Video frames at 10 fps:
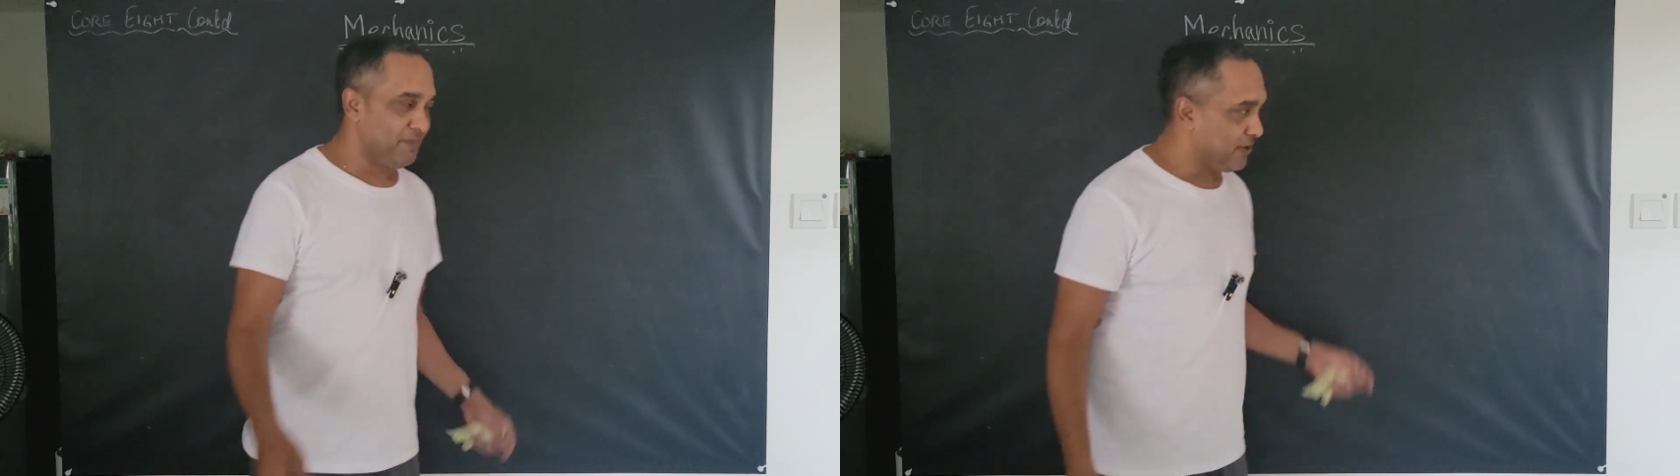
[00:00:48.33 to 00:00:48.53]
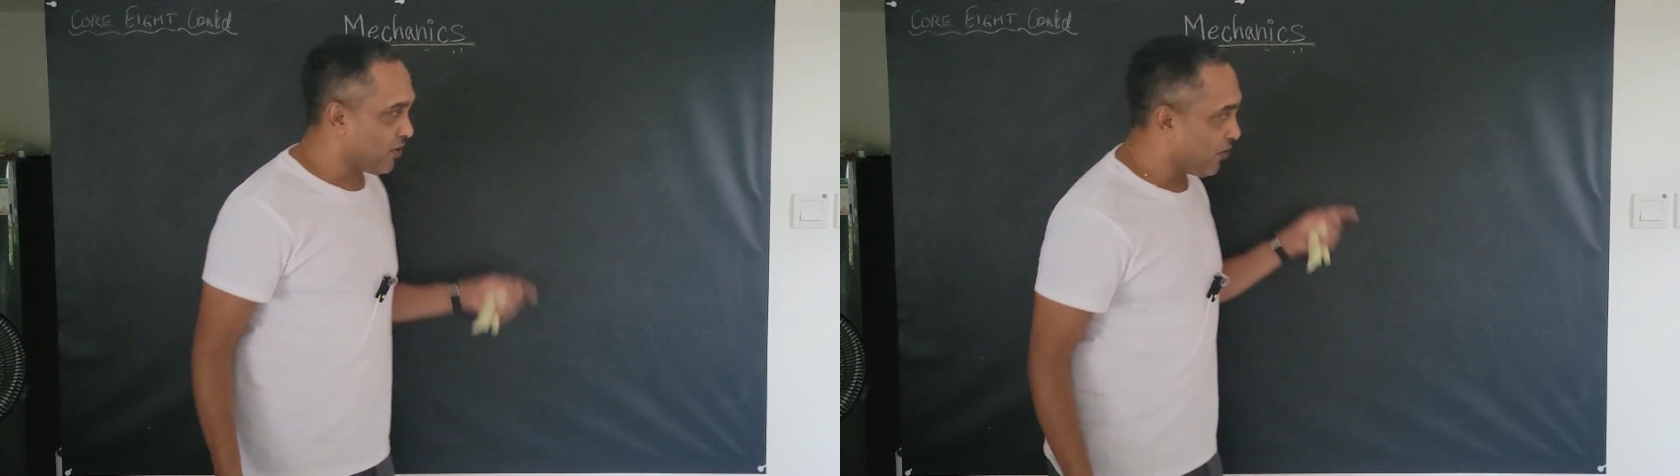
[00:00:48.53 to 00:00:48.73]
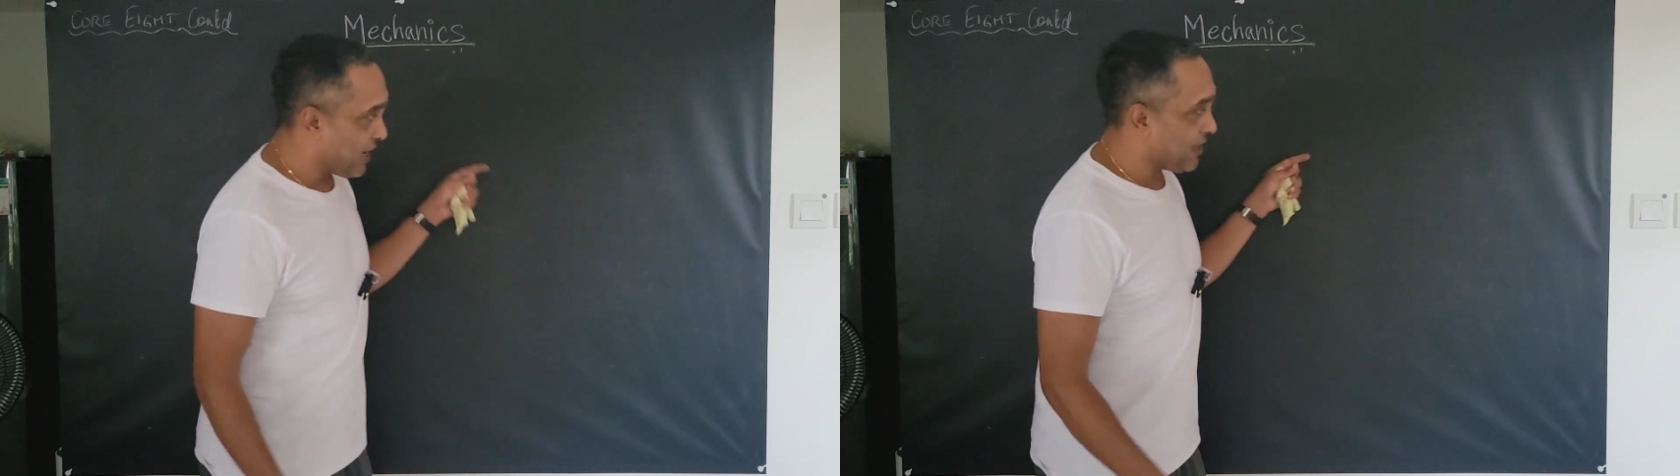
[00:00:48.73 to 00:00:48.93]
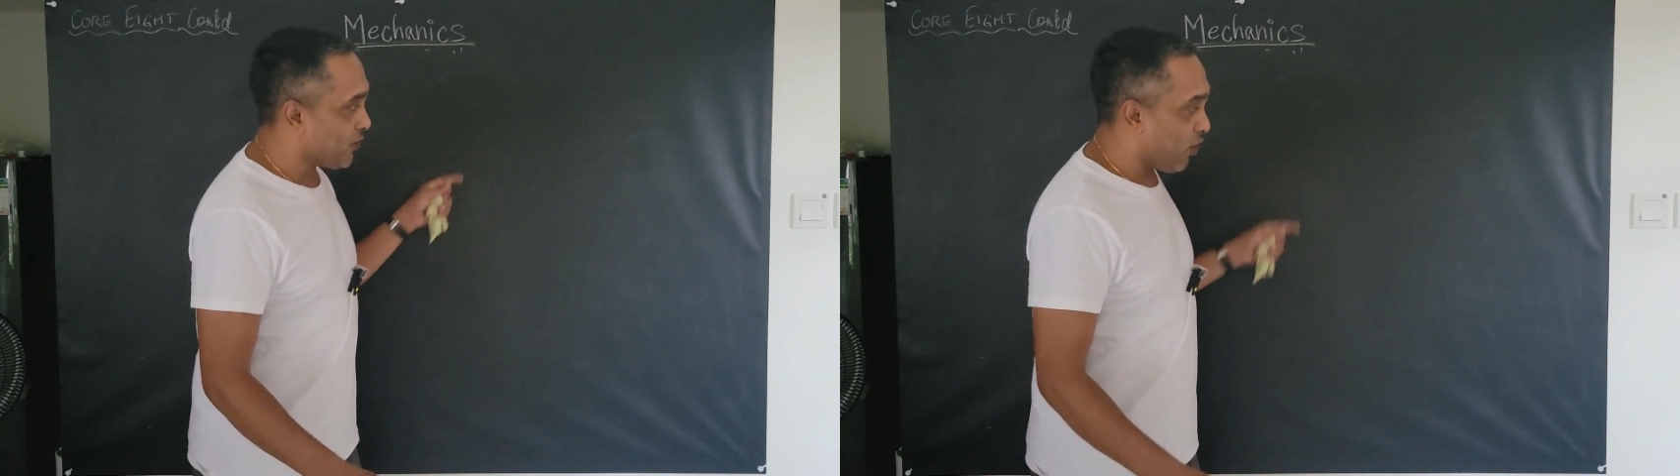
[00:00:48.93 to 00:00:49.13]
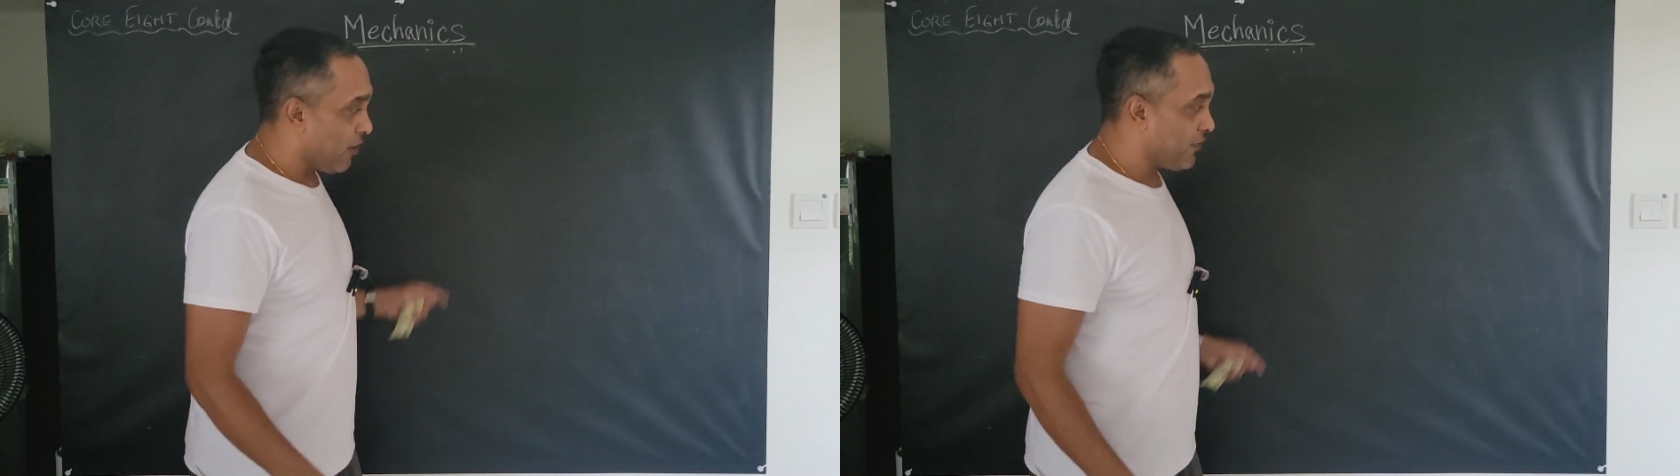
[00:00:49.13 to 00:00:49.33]
So yes,
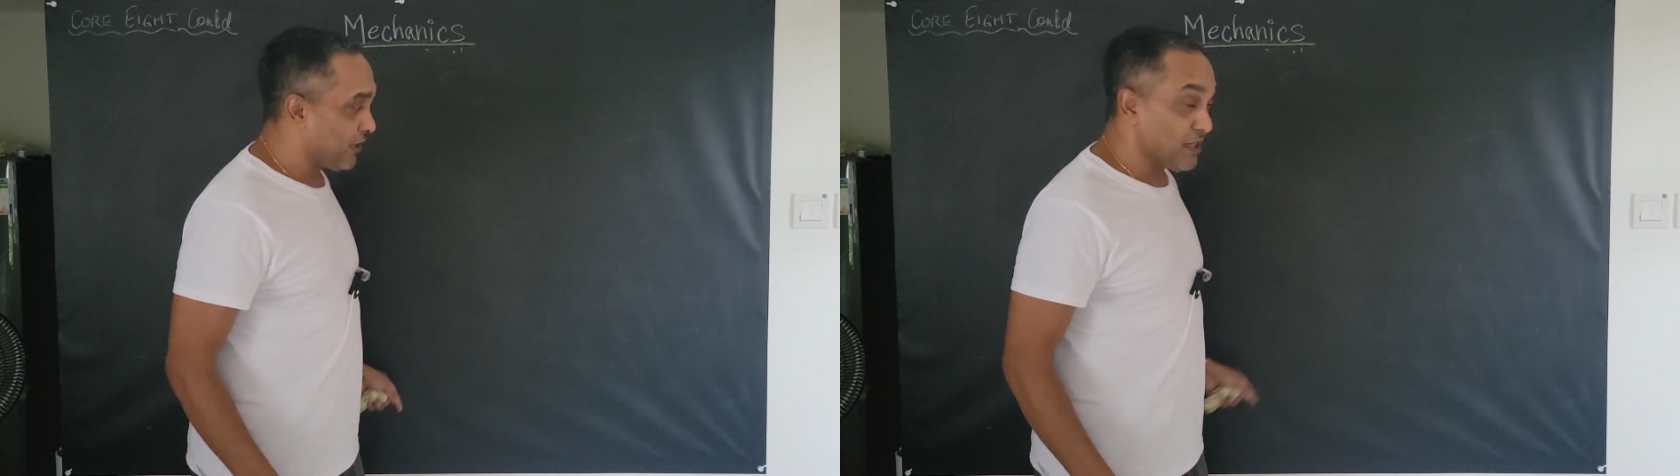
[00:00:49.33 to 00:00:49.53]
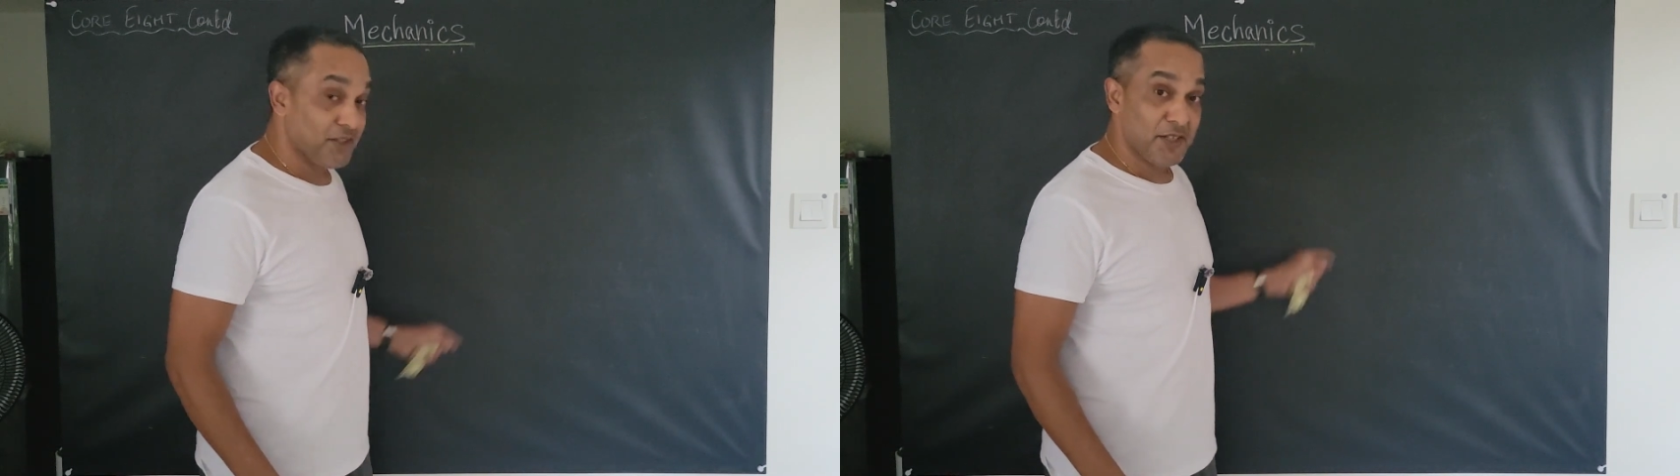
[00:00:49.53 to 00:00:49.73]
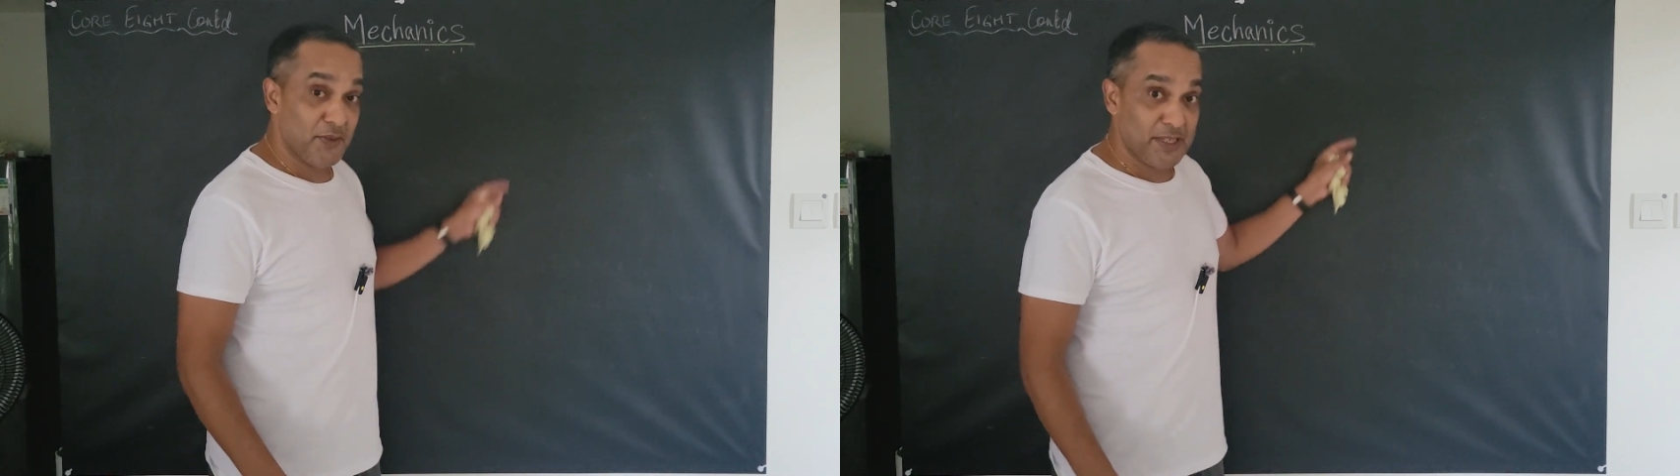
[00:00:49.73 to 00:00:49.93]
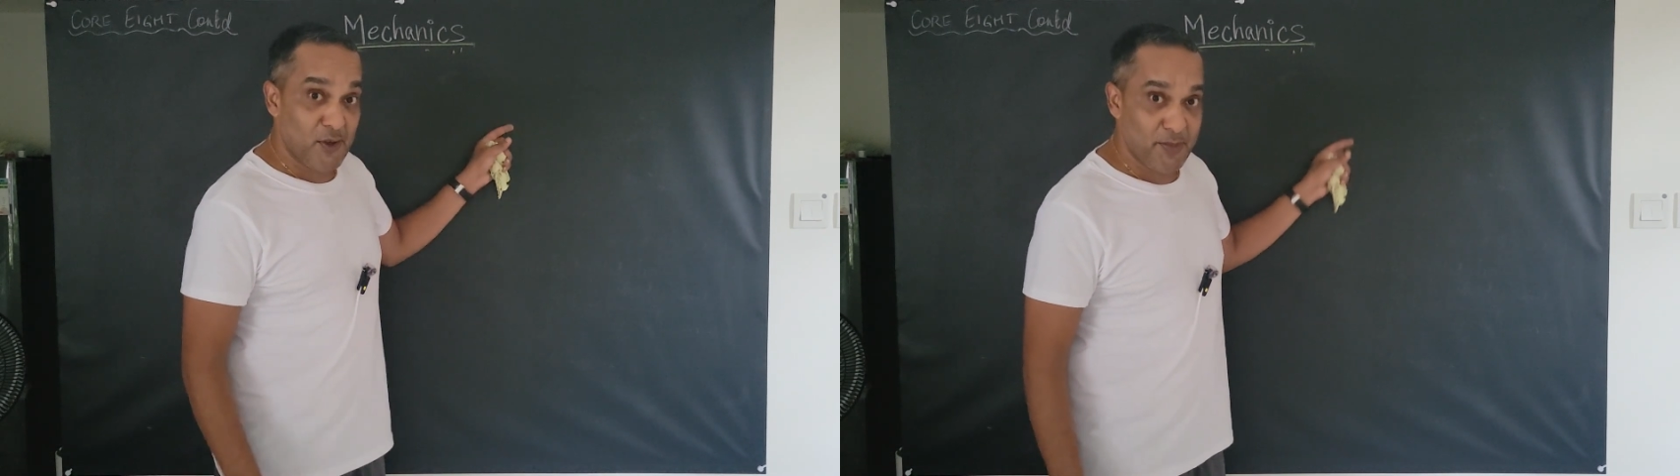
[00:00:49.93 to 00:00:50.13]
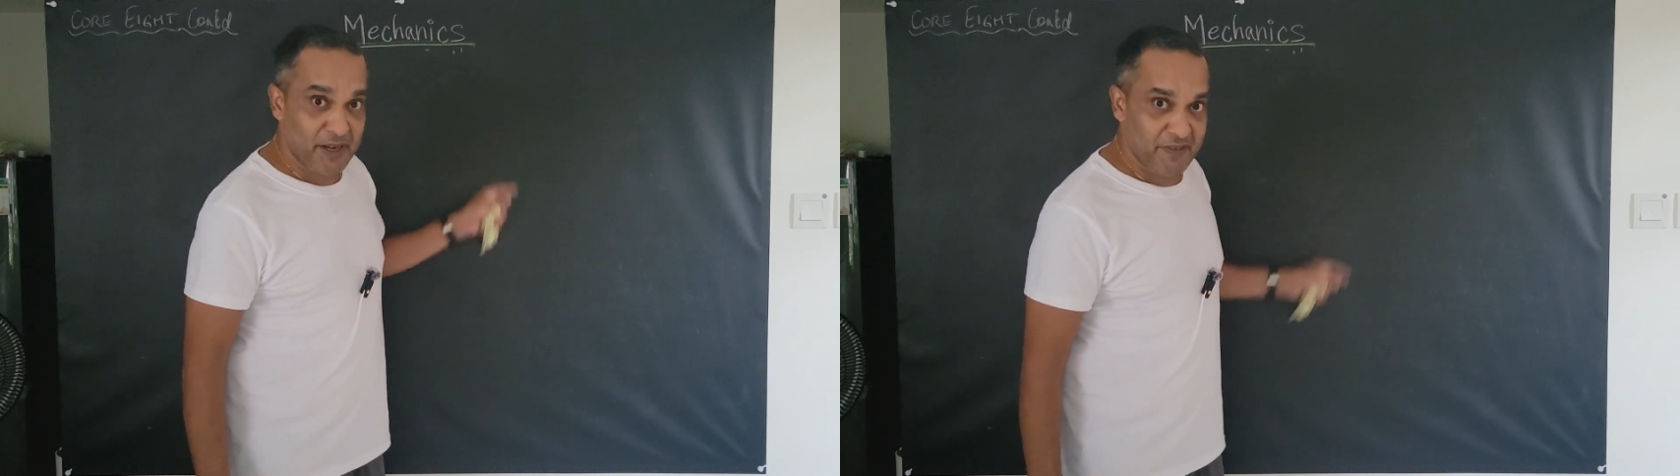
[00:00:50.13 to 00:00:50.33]
all of the collisions we
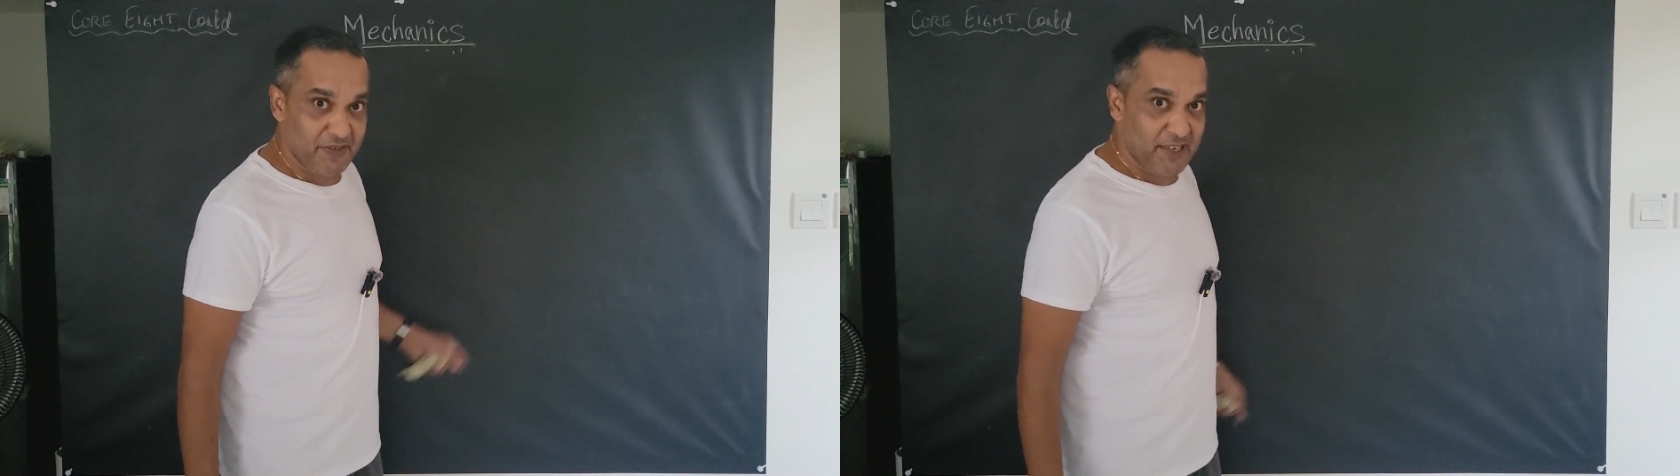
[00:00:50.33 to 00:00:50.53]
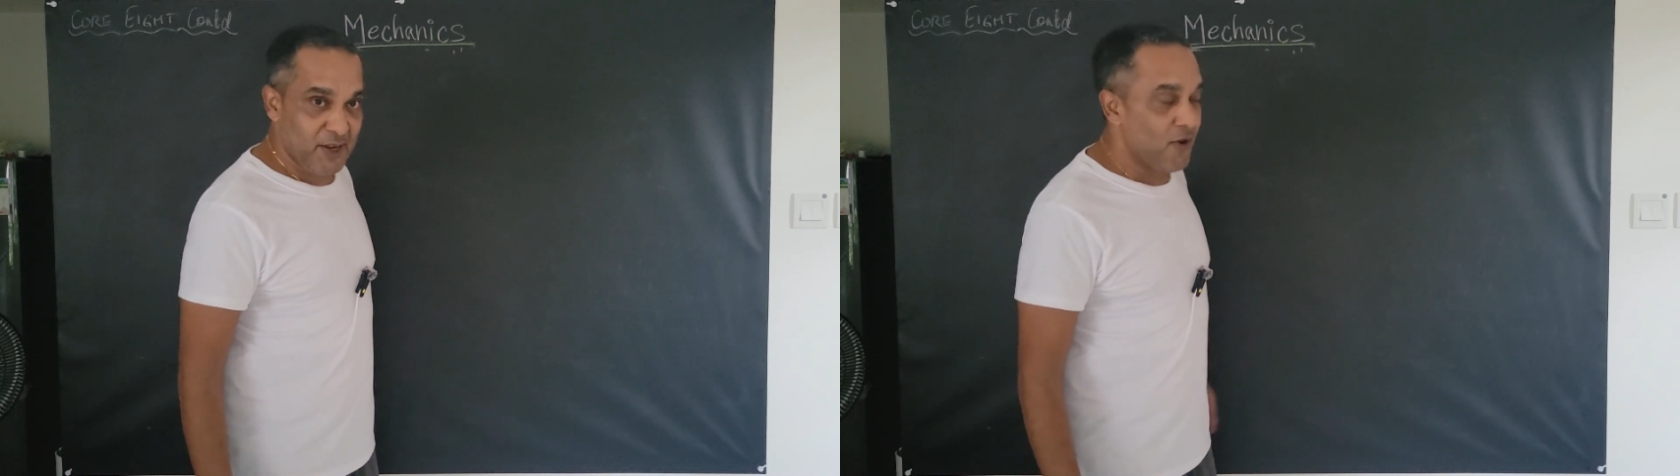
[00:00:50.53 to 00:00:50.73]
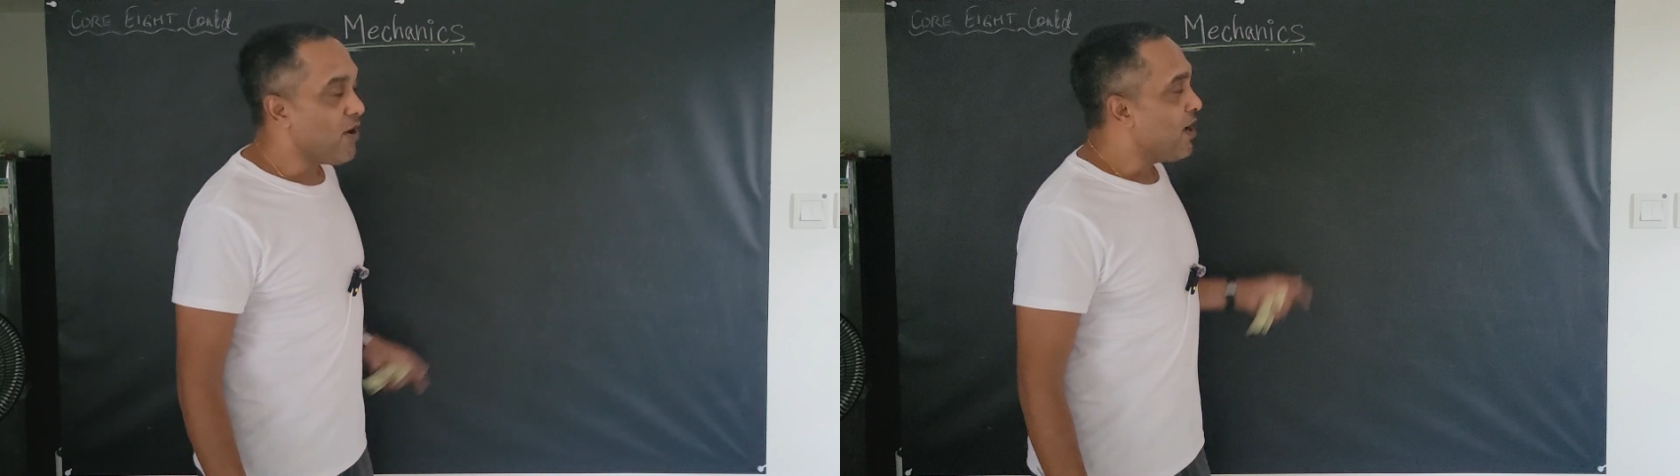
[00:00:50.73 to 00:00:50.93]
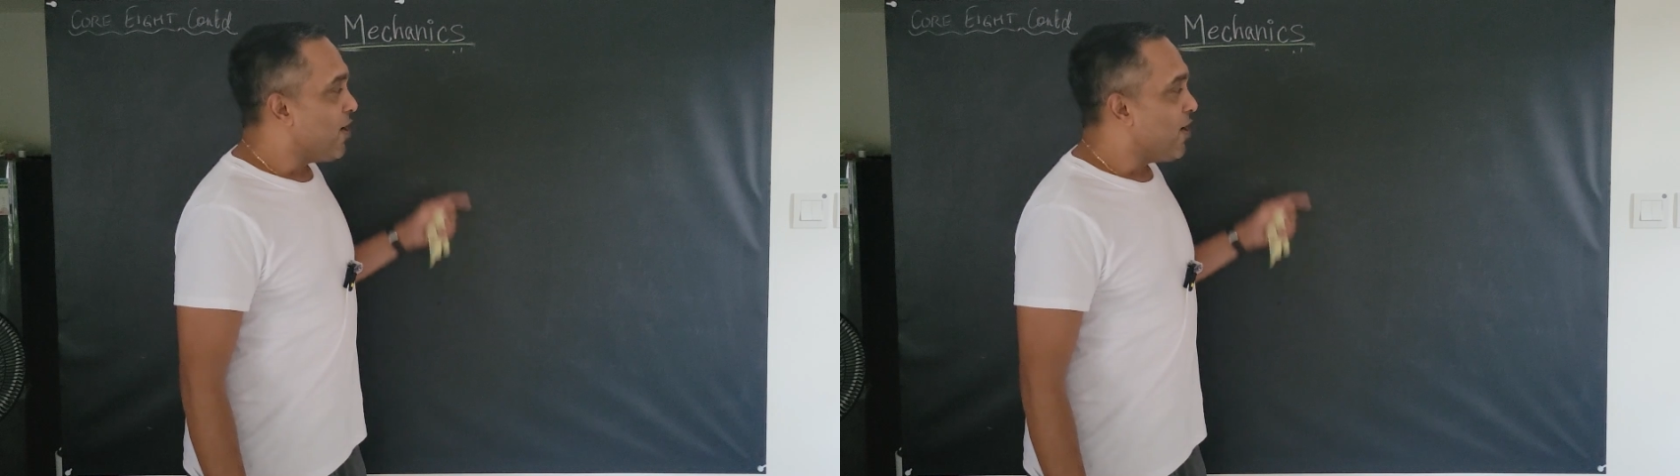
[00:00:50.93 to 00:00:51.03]
saw in the previous video